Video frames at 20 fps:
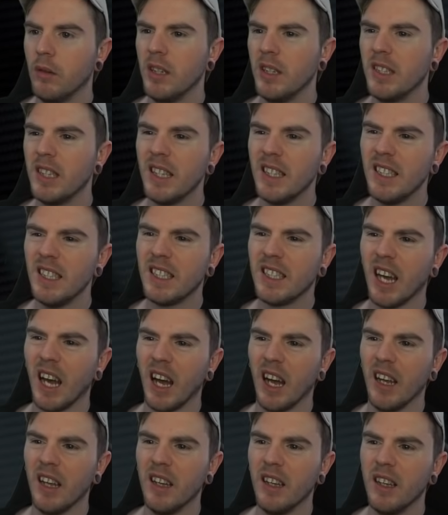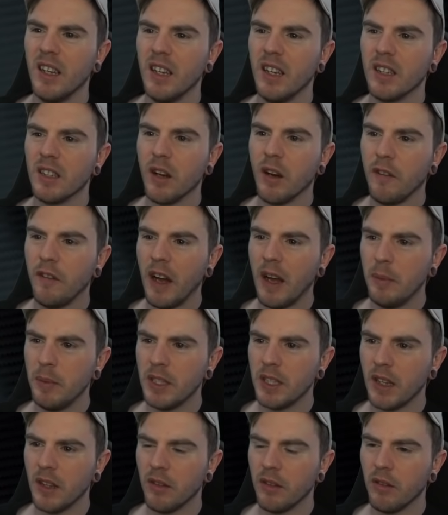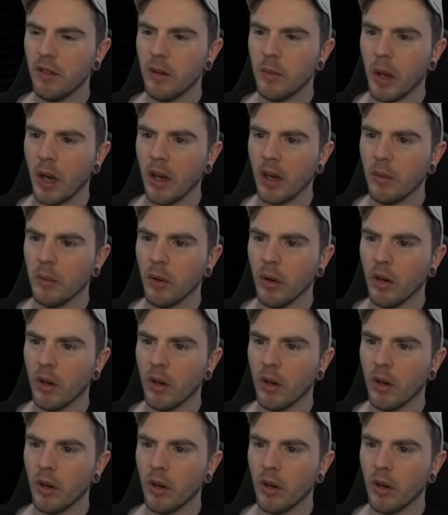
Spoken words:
Well, he says he's tight. He's got 5% 3-bet,